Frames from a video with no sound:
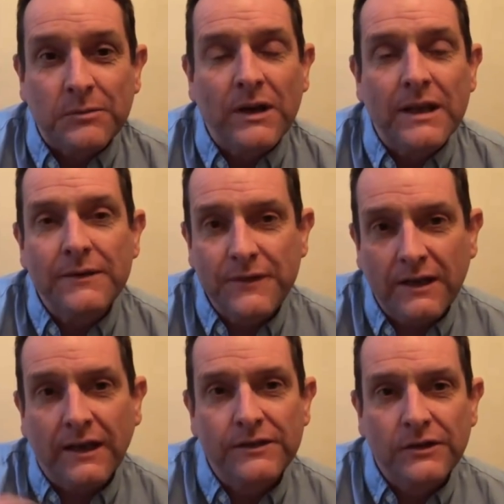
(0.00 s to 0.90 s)
But if you
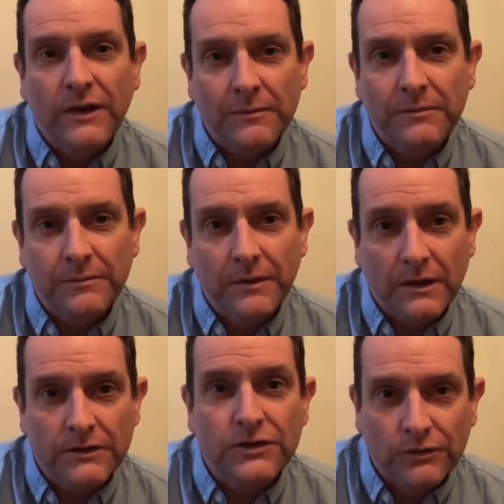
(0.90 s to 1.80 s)
can do that
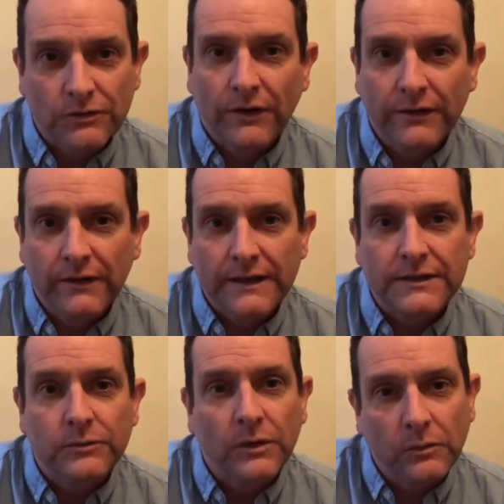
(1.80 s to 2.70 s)
sooner rather than
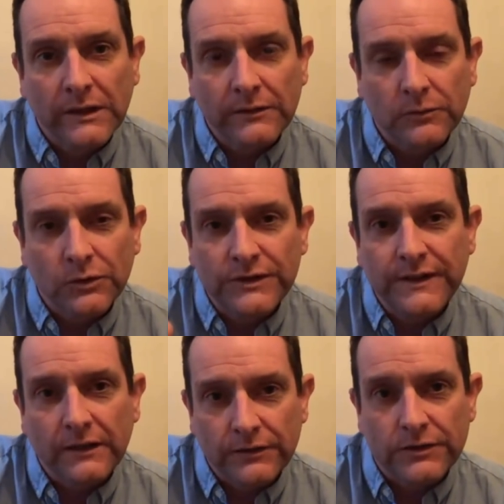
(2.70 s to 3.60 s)
later, w- w- would you
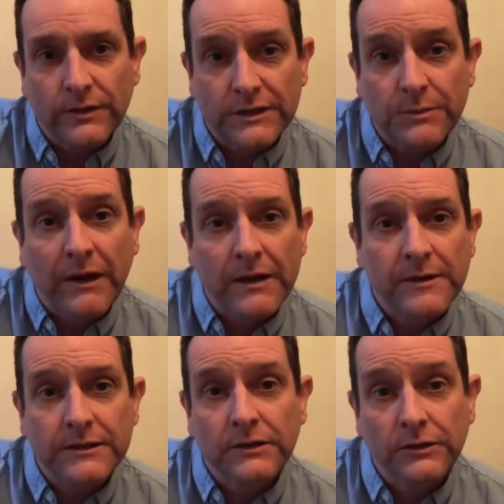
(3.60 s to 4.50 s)
then look to
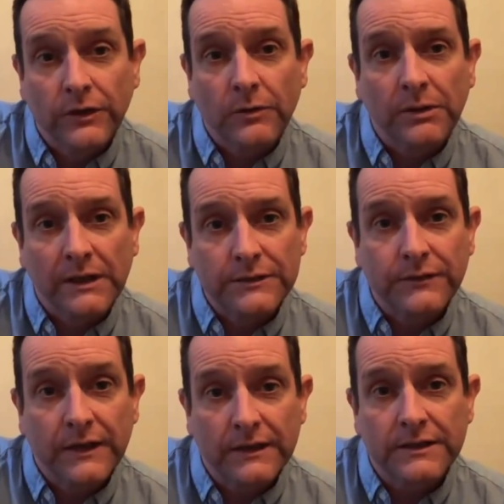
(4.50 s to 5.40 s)
experiment and look at plays for
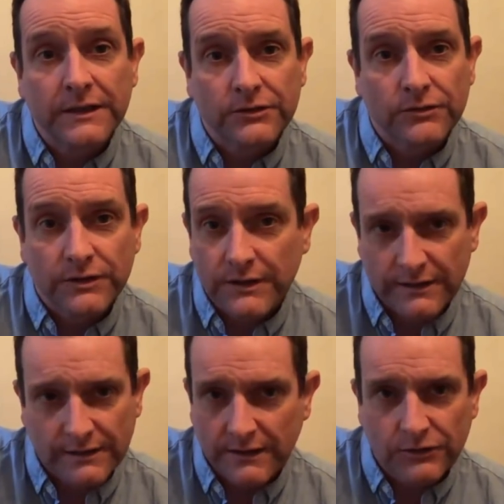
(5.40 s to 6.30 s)
next season, or is,
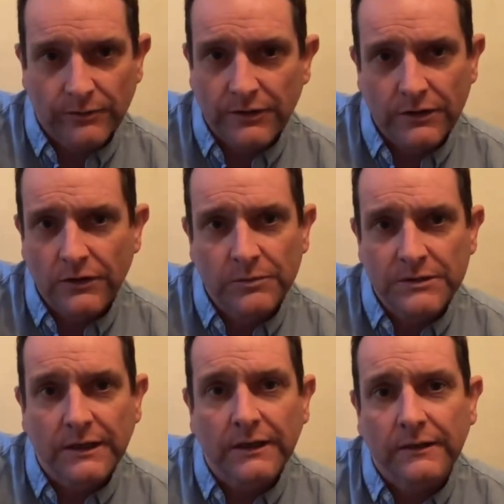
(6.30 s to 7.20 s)
isn't that something you do
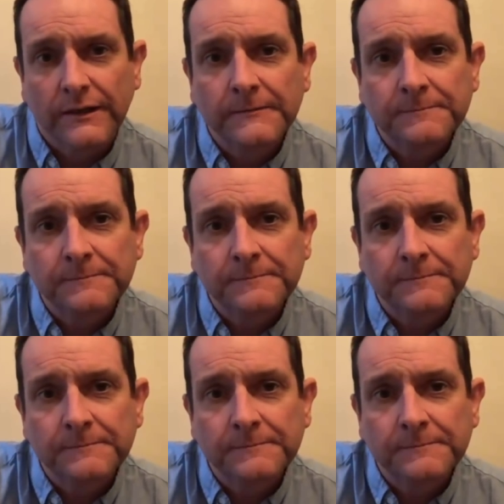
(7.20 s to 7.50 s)
particularly?